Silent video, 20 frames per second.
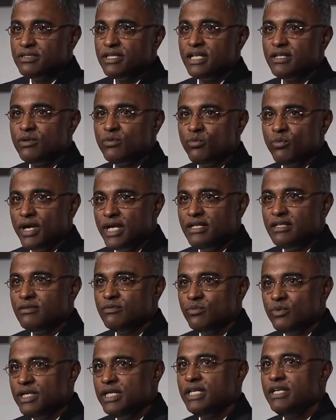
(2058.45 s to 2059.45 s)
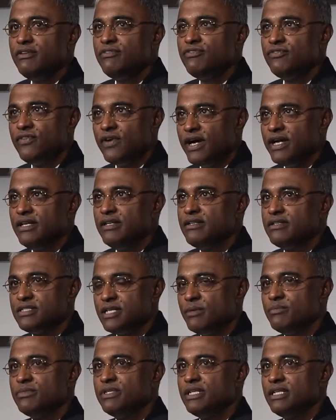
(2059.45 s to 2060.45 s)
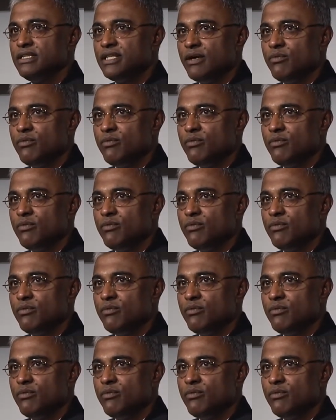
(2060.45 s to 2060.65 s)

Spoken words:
that when we find something